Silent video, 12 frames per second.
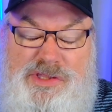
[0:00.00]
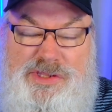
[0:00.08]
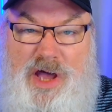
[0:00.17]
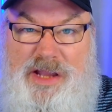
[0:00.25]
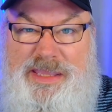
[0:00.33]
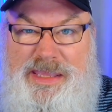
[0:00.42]

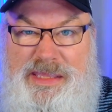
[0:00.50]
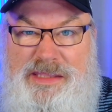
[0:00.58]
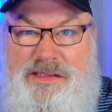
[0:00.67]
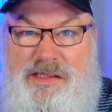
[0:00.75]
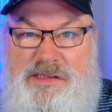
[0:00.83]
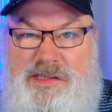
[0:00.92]
stuck,
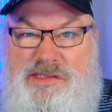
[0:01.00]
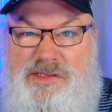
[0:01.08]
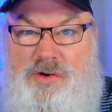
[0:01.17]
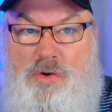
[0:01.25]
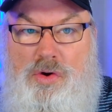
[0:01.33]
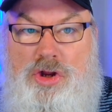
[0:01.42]

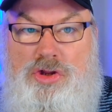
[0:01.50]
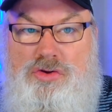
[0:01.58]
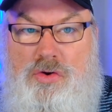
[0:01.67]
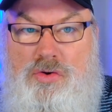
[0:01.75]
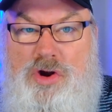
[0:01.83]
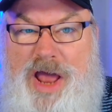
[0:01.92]
inconsistent, or
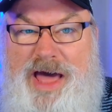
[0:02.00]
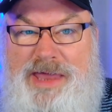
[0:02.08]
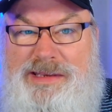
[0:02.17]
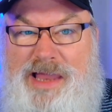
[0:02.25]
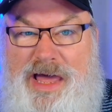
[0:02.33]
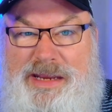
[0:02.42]
ignored
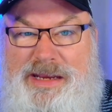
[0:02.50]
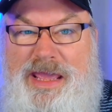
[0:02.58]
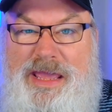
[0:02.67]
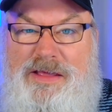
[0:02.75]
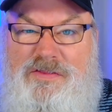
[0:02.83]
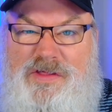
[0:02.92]
online,
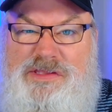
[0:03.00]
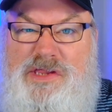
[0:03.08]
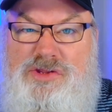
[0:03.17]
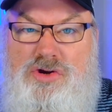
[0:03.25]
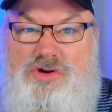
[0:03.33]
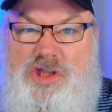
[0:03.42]
this
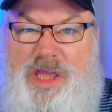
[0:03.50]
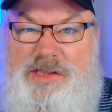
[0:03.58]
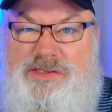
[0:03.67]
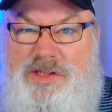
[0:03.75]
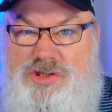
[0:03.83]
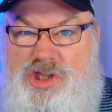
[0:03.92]
is your chance
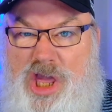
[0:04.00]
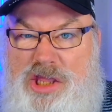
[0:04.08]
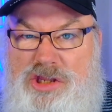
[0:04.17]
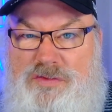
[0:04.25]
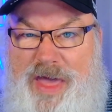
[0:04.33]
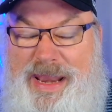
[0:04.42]
to
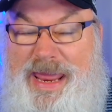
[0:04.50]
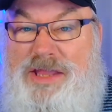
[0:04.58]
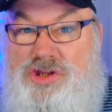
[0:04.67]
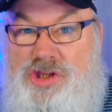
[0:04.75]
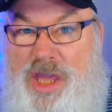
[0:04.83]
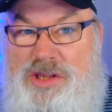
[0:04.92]
change that and
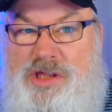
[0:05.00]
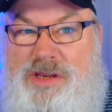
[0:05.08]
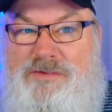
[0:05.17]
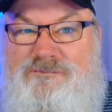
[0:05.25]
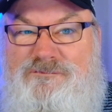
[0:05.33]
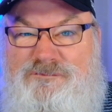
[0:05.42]
change
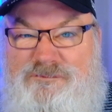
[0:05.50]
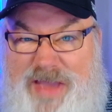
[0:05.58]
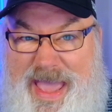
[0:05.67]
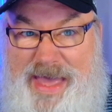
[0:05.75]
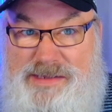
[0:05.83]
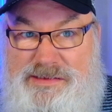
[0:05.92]
it
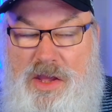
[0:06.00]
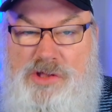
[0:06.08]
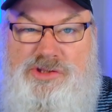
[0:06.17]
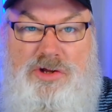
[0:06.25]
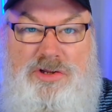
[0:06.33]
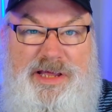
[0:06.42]
fast.
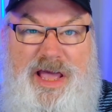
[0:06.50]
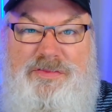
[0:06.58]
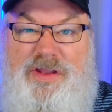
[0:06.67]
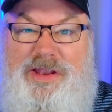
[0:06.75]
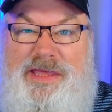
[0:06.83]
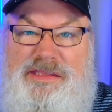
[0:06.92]
So click on
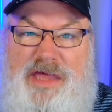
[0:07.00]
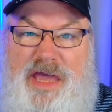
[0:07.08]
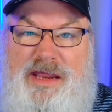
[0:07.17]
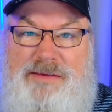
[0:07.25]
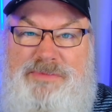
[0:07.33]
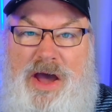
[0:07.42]
the link,
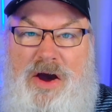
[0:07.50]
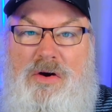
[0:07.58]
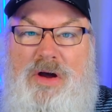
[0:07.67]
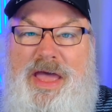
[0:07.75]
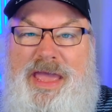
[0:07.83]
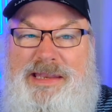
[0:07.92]
sign up now,
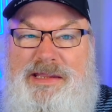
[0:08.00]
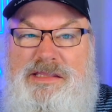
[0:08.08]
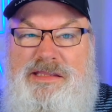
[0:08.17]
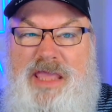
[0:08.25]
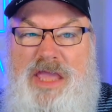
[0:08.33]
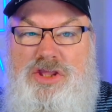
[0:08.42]
and
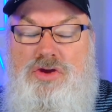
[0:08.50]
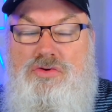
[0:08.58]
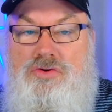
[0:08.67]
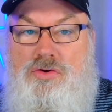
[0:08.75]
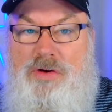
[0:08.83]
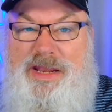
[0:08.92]
let's get you
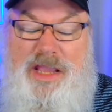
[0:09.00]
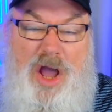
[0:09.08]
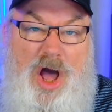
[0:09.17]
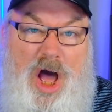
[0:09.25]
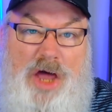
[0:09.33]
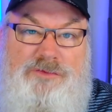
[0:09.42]
creating
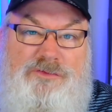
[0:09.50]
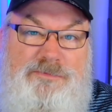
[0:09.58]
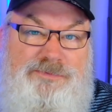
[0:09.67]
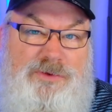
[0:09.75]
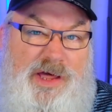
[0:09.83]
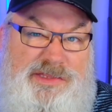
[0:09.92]
100
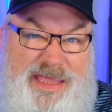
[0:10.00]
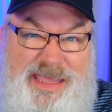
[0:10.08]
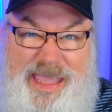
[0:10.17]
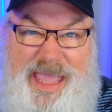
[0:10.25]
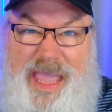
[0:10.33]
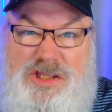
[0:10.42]
plus
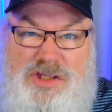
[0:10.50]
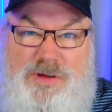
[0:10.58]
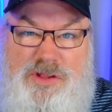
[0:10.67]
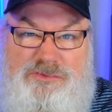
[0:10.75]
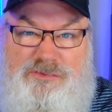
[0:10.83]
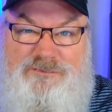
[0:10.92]

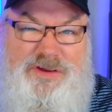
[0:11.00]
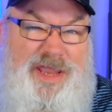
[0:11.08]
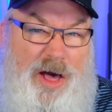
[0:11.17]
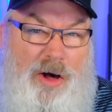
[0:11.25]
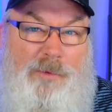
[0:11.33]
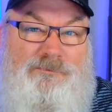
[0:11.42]
engagement driven,
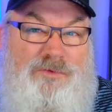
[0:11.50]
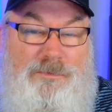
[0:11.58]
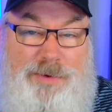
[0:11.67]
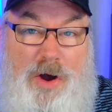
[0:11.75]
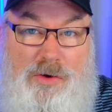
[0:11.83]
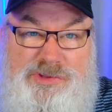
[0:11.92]
helpful
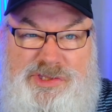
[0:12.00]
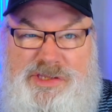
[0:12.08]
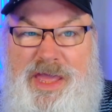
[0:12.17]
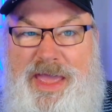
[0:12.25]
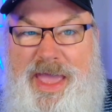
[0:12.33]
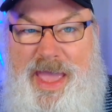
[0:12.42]
posts
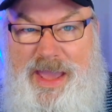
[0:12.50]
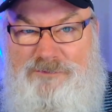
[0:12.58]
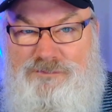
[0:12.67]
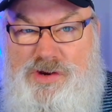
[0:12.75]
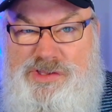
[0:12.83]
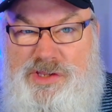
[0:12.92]

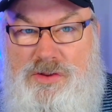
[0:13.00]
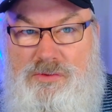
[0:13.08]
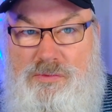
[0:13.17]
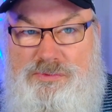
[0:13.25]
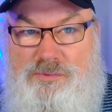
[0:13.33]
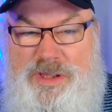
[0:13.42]
every
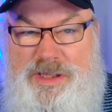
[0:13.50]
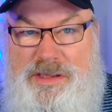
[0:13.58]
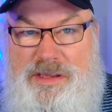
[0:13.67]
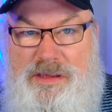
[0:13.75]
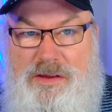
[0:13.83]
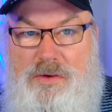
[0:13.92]
single
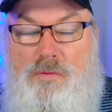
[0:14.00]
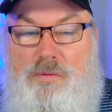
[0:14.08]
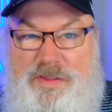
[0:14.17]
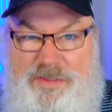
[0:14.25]
week with